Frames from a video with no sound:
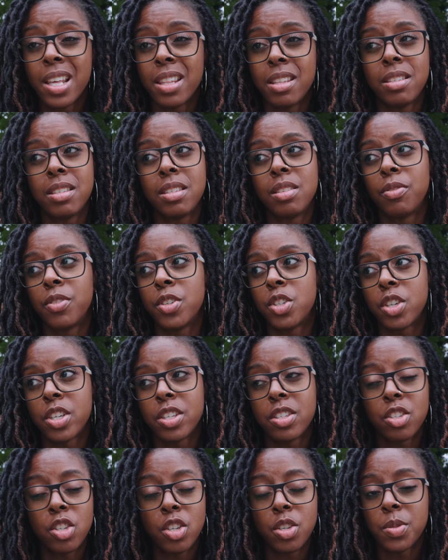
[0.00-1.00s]
this is for
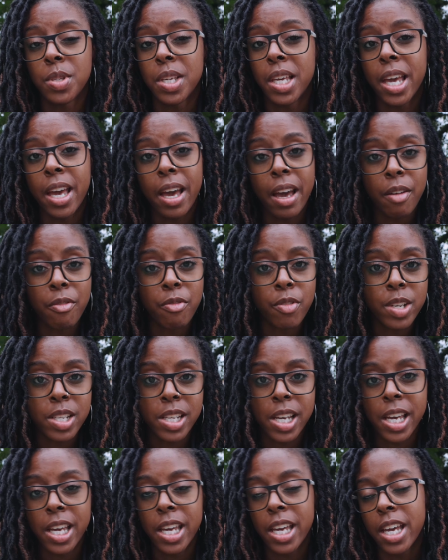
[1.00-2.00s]
just using it every
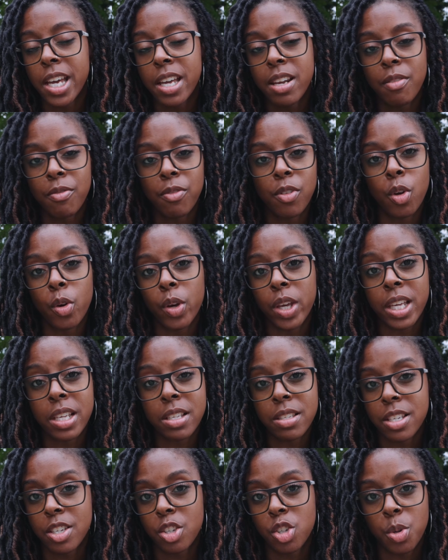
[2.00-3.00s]
day in a
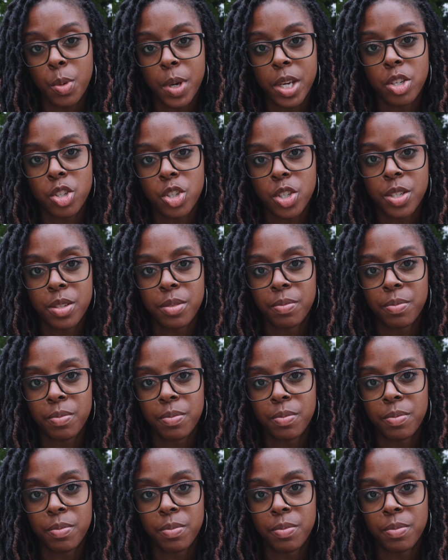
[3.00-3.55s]
vlogging situation.